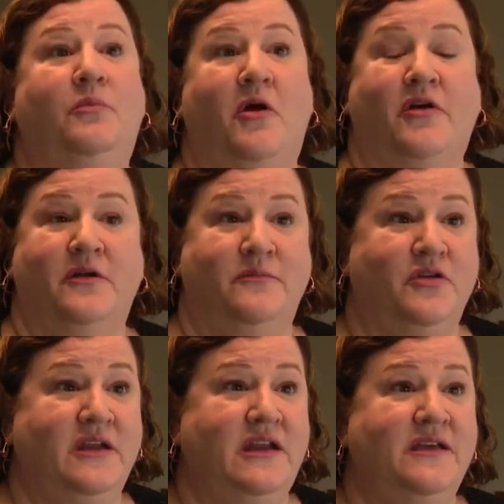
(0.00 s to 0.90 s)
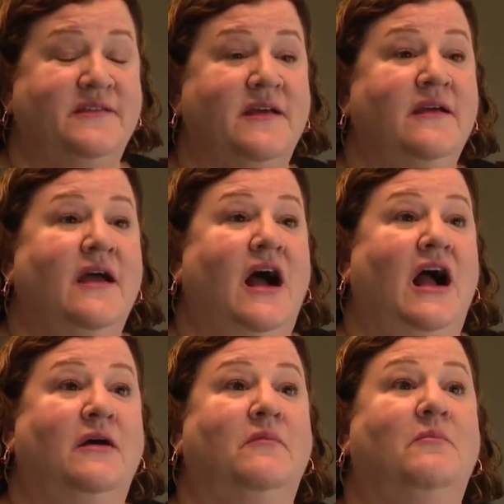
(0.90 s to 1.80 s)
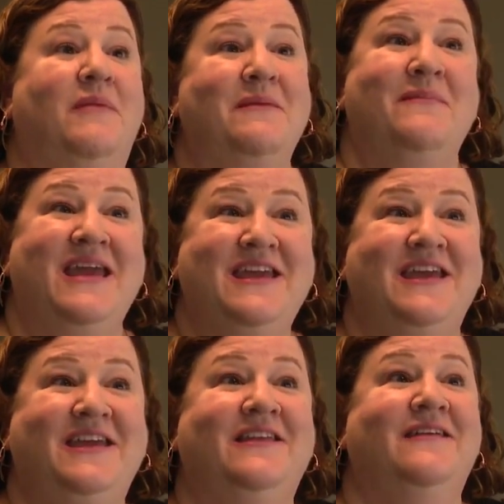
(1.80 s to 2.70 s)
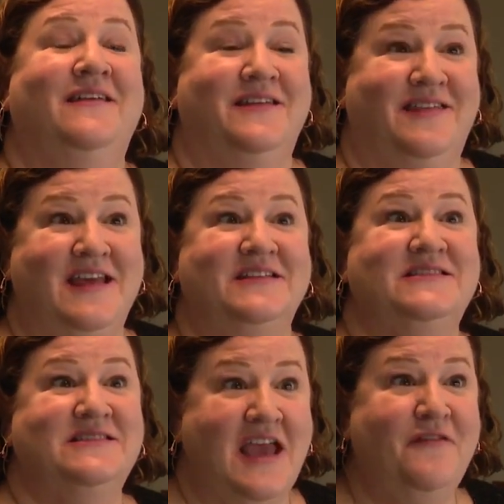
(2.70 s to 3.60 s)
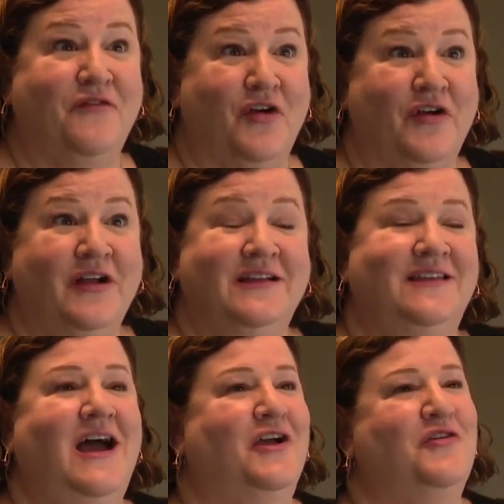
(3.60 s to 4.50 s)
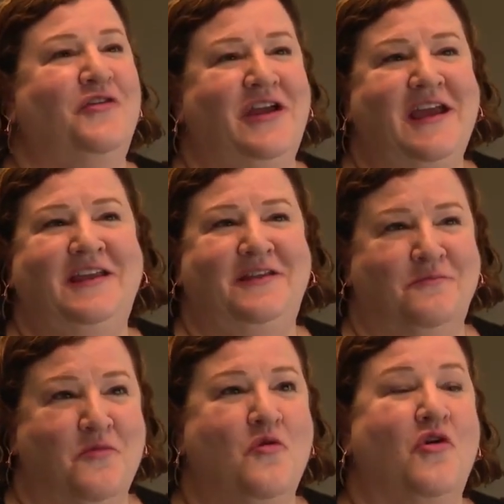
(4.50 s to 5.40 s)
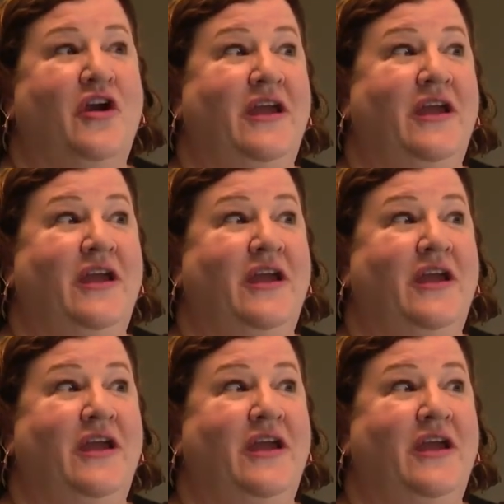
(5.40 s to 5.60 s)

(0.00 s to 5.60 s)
our communities um, by making things safer, not creating more